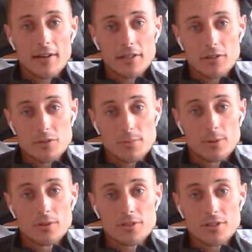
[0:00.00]
how you can
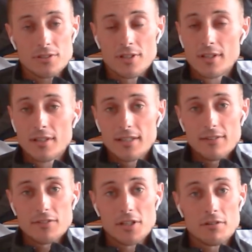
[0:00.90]
support us,
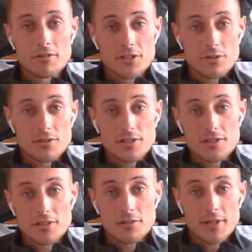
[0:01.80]
giving you the
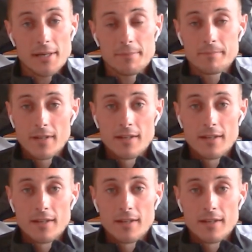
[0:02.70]
resources to do that.